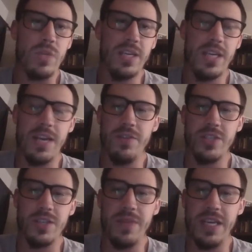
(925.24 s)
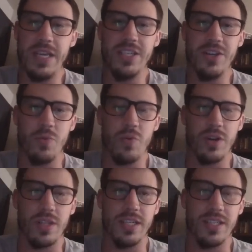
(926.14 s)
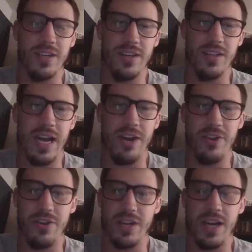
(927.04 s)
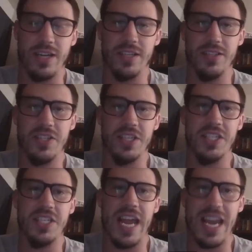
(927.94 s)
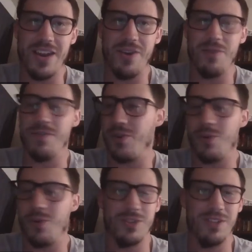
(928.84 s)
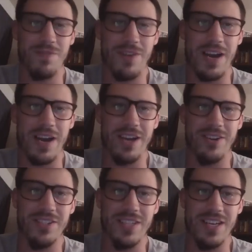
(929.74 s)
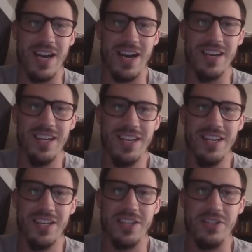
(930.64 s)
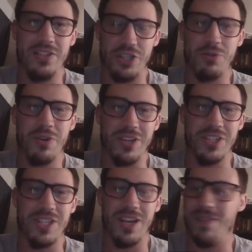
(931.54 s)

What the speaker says: give you some easier work that's going to allow you to kind of sustain over the course of finals to not destroy yourself,